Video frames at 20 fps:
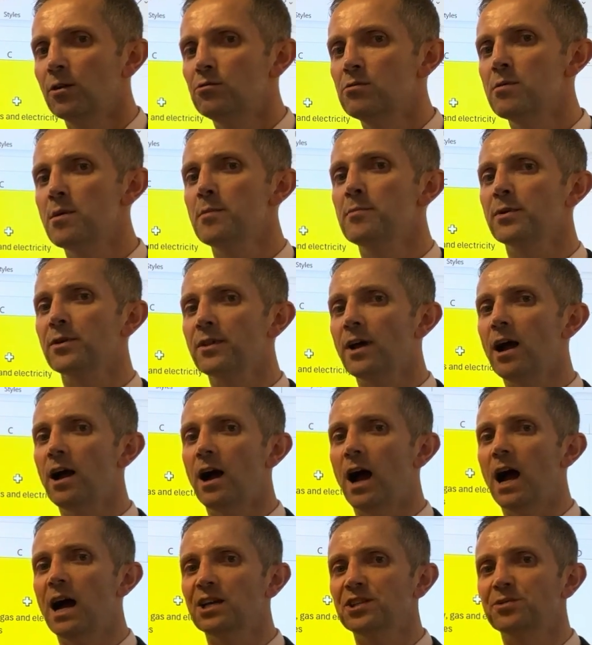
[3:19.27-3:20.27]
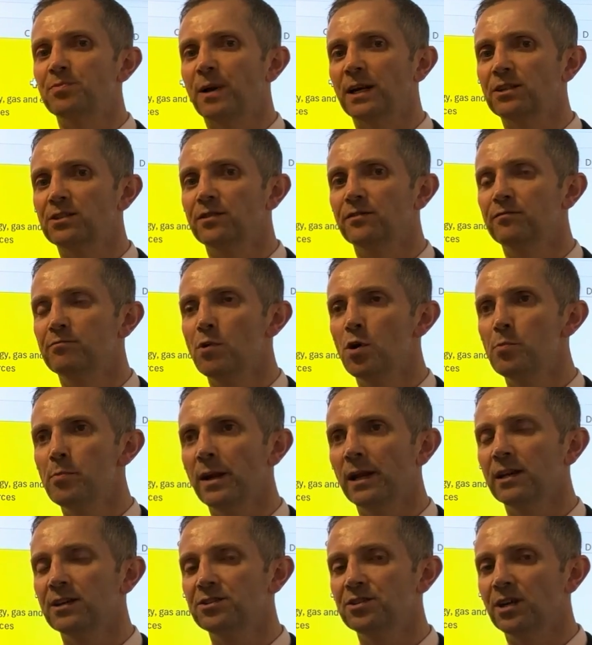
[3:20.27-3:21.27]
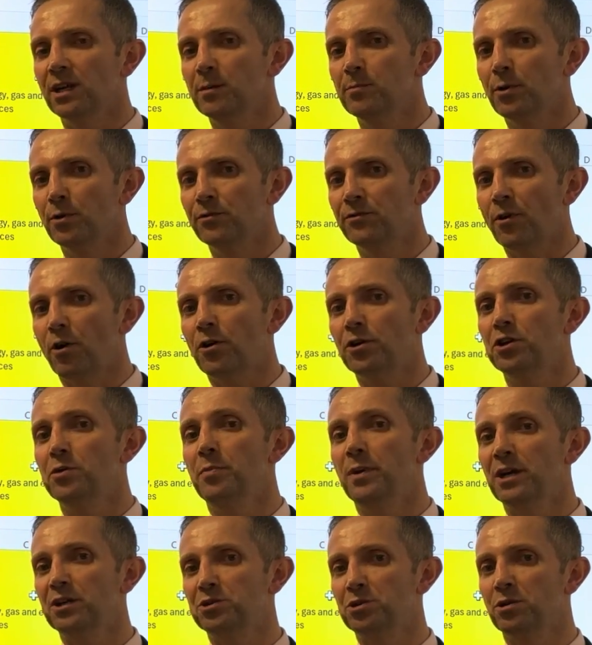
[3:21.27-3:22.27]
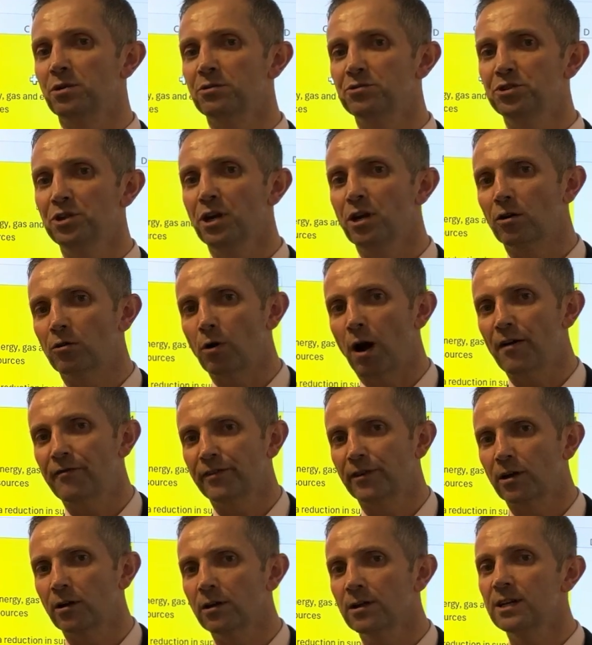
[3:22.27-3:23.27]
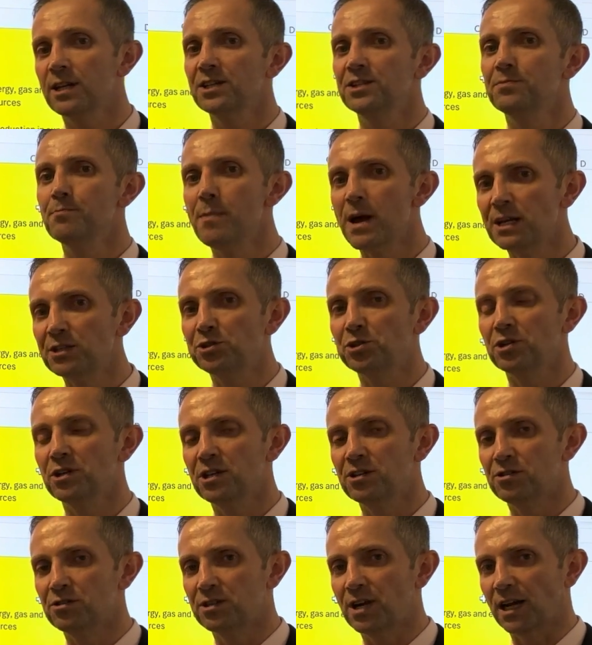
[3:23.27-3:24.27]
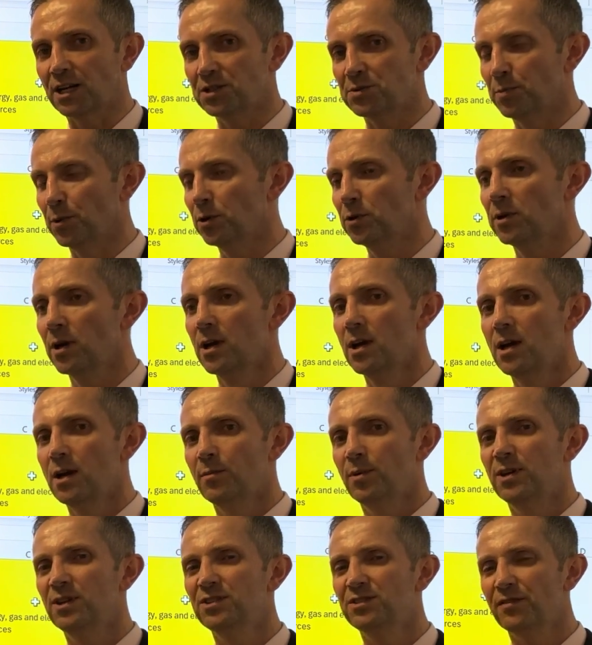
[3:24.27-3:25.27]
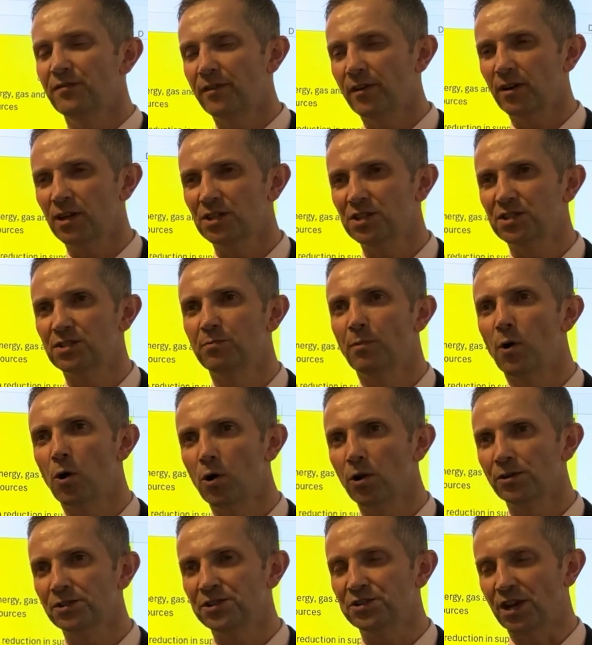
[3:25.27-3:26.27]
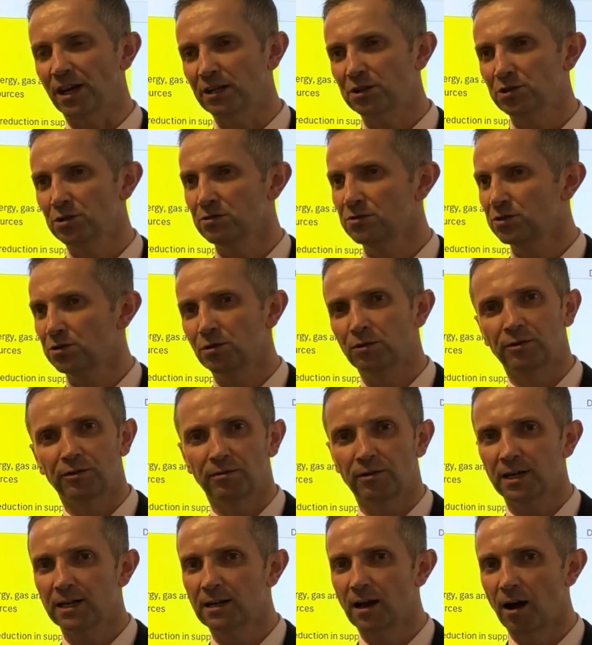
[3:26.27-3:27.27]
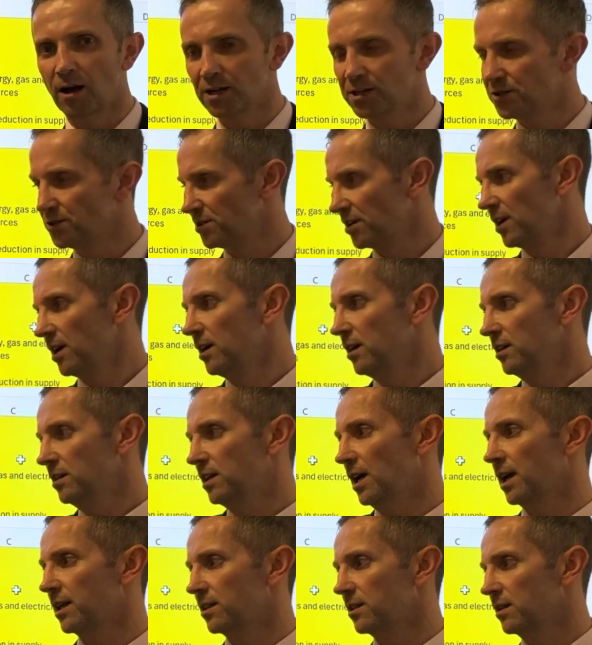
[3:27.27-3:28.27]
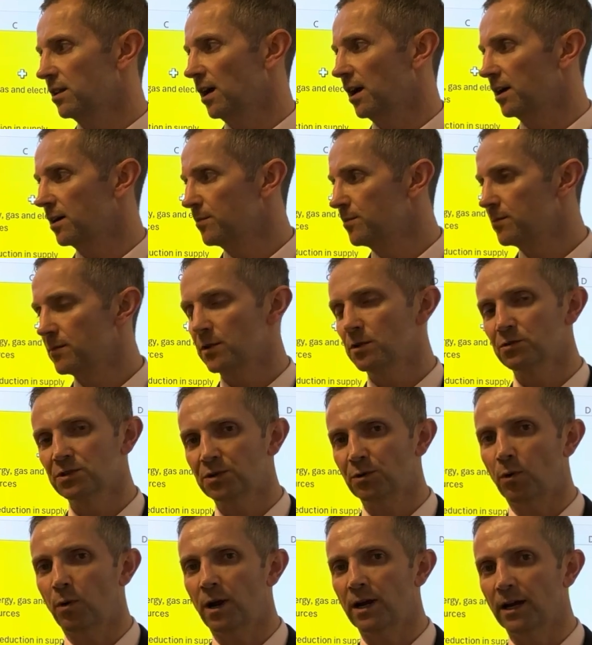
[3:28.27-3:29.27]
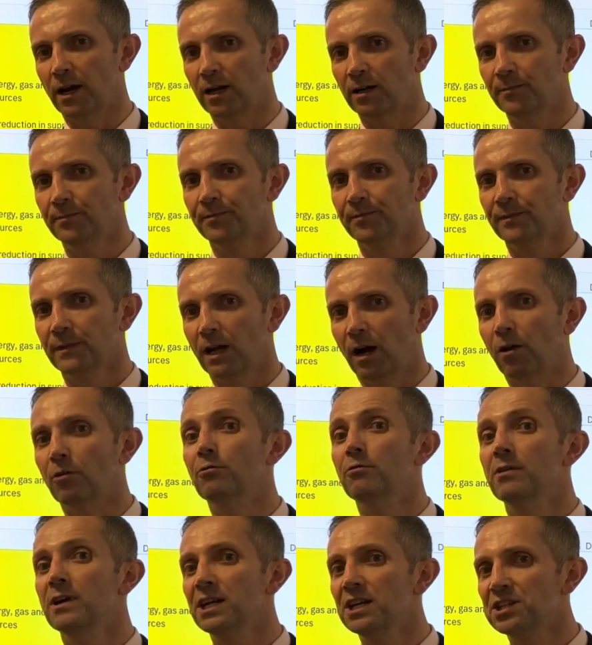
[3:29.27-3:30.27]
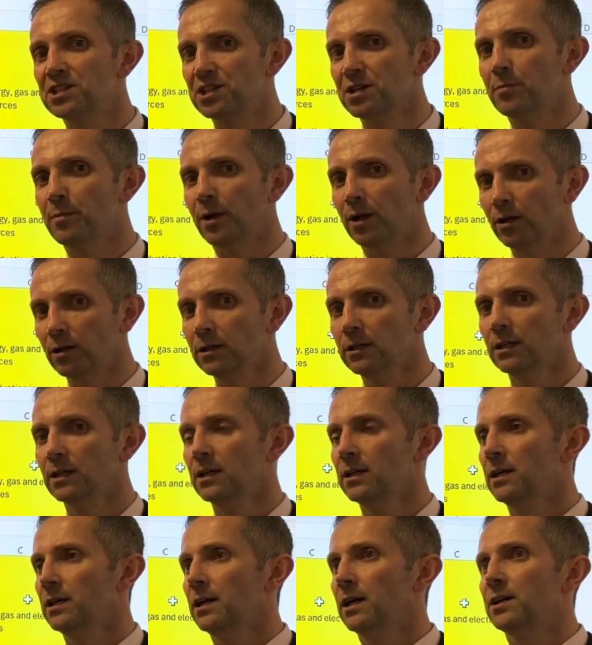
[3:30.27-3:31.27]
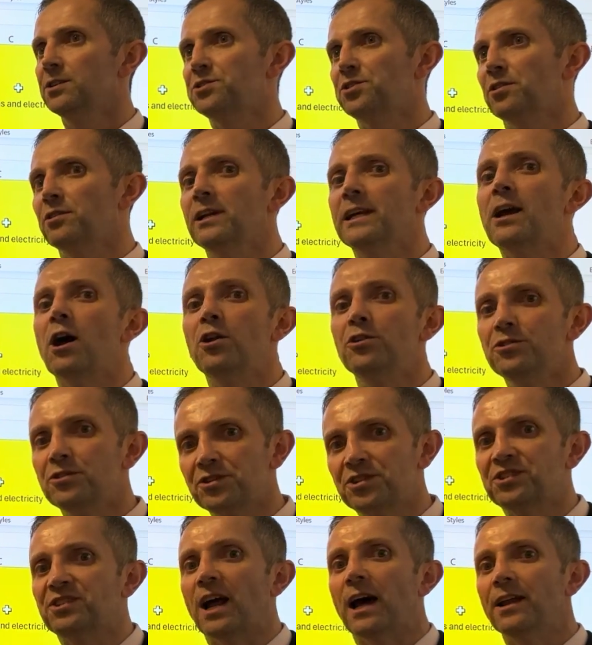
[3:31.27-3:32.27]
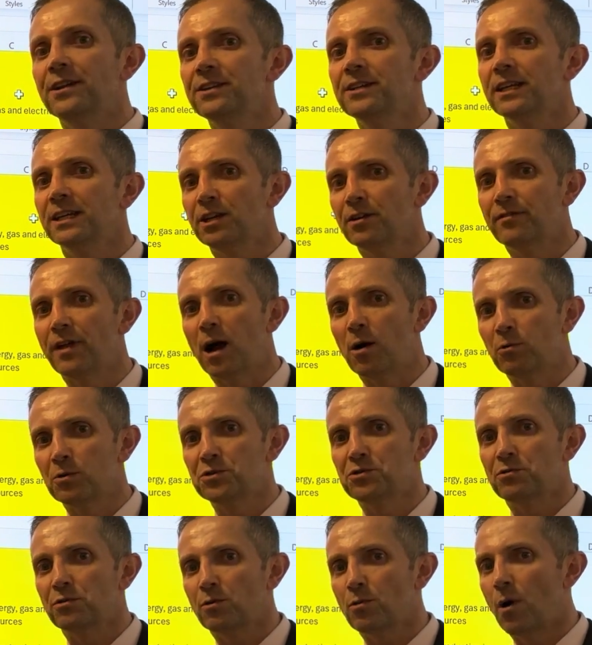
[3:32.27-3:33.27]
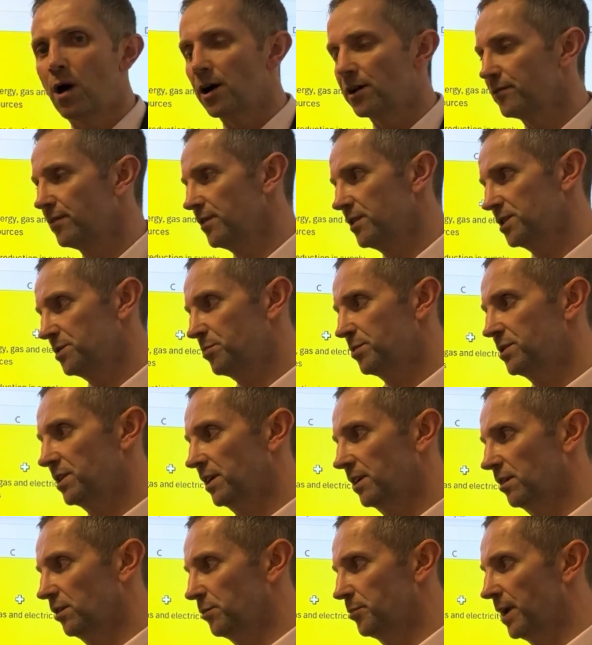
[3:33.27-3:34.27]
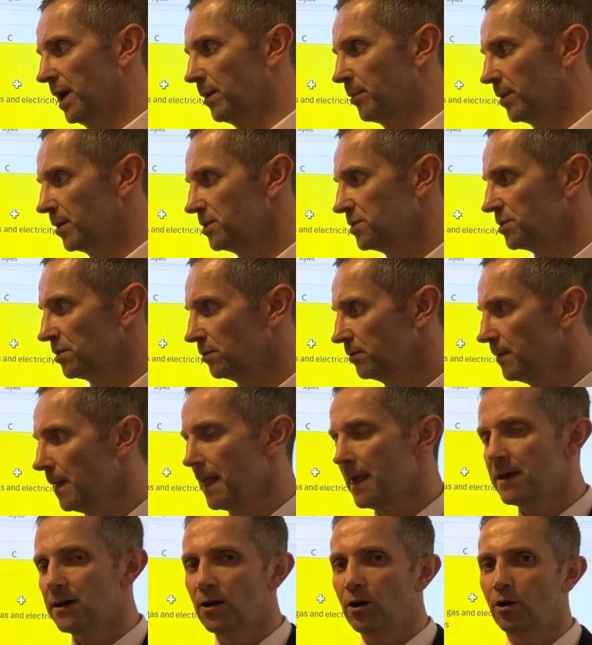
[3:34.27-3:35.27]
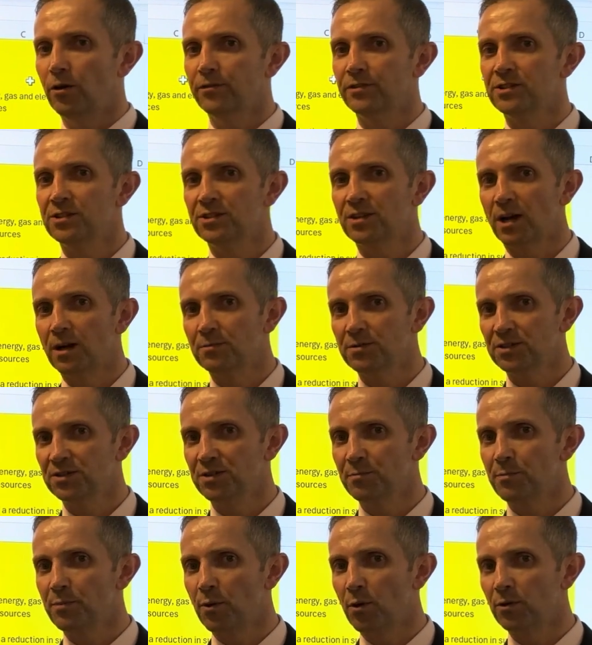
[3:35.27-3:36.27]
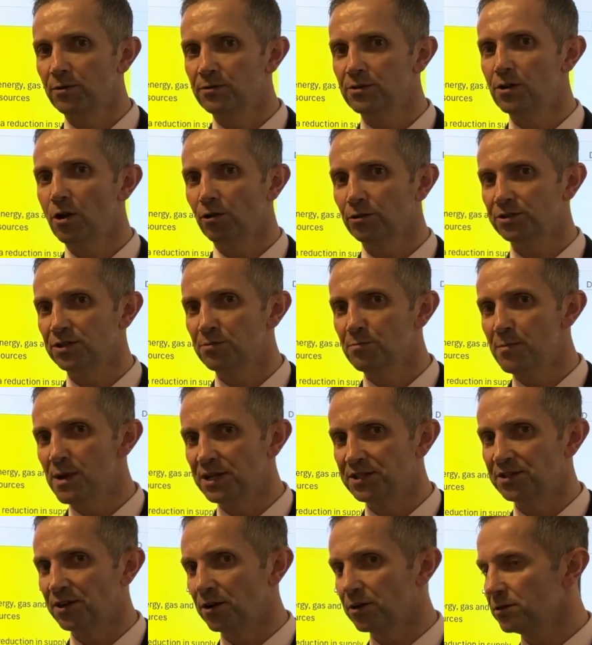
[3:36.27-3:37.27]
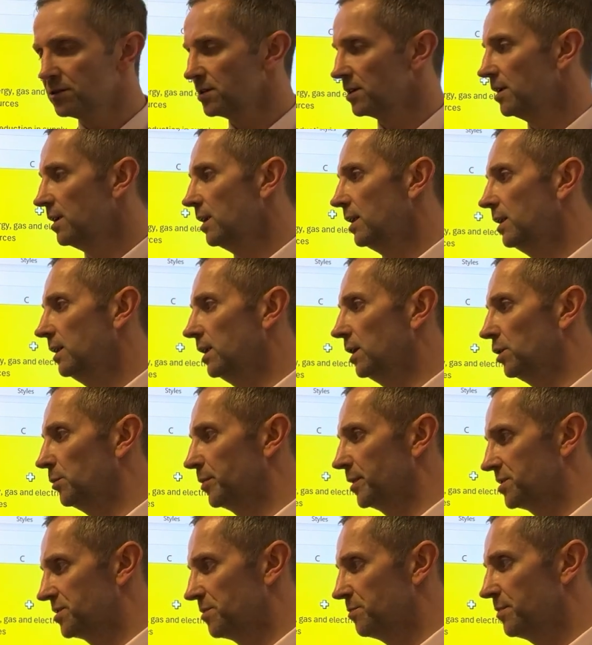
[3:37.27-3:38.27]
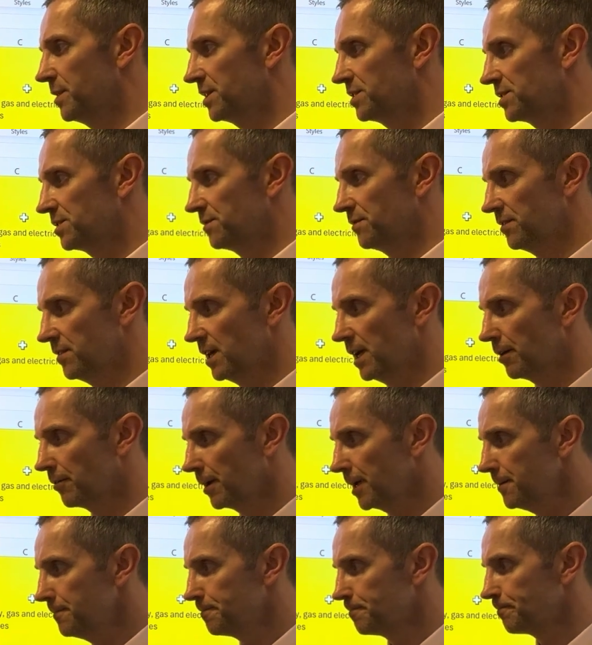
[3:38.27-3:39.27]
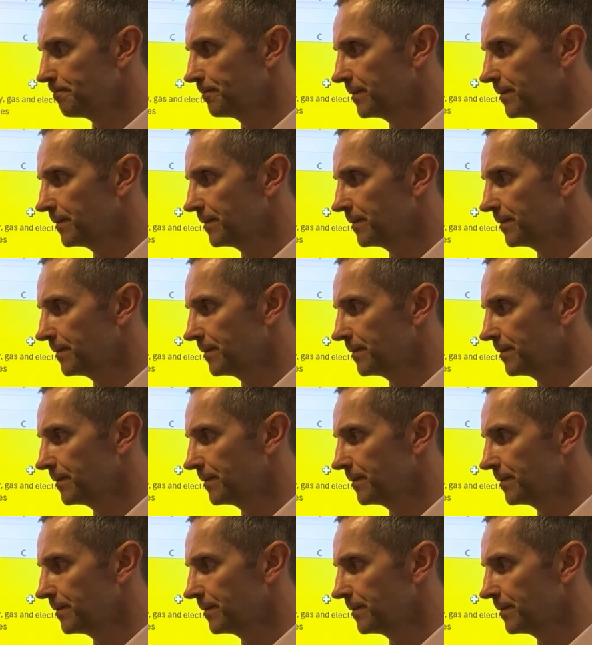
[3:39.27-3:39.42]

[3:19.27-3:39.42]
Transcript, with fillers: Remember that aspect of mobility, both occupational and geographical, it is mentioned in your textbook, but it is a very small section, two or three lines, yet um, there was quite a, a reasonable, certainly understanding of that was required for this particular paper. So oftentimes it's important not to miss out little bits and pieces of theory.